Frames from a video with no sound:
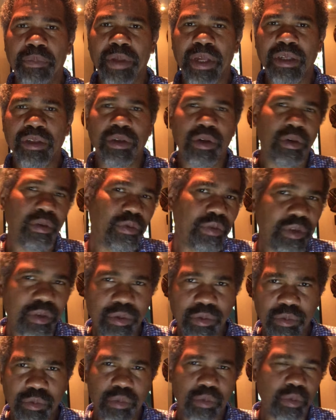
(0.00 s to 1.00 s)
And so if
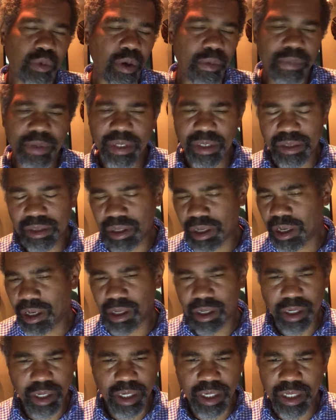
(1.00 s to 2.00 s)
you want me to
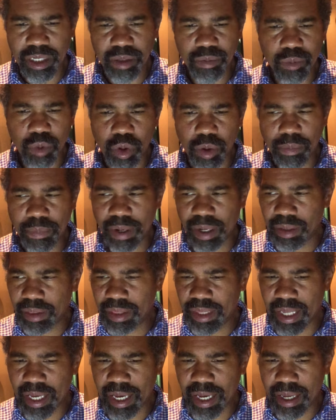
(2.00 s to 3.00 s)
talk any more
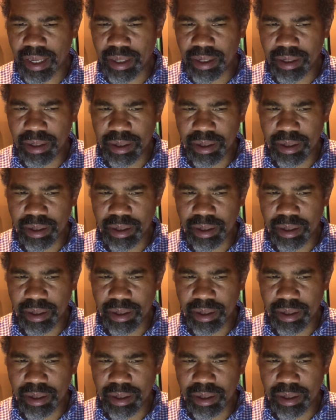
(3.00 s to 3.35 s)
about that,